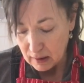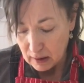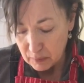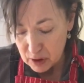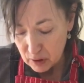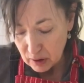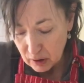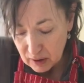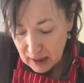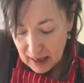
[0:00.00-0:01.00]
I'm just going to
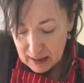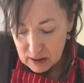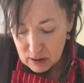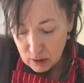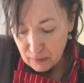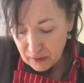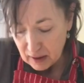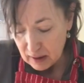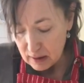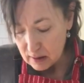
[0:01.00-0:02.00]
cut the ends of
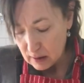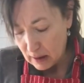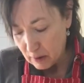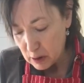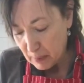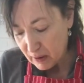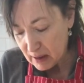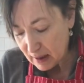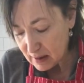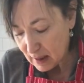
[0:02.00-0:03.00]
these housebounds.
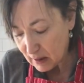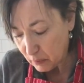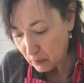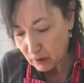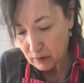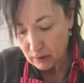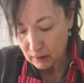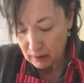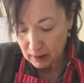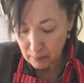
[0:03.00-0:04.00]
Like I say, they were
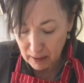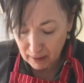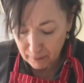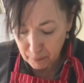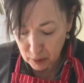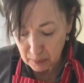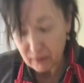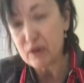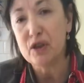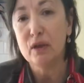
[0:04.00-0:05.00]
in my bottom of
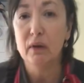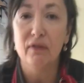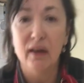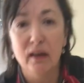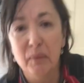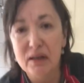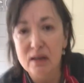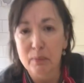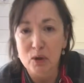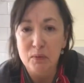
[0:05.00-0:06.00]
the fridge. You know when you find the bits at
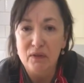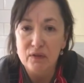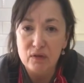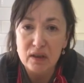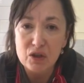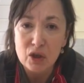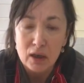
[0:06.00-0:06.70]
the bottom of your fridge?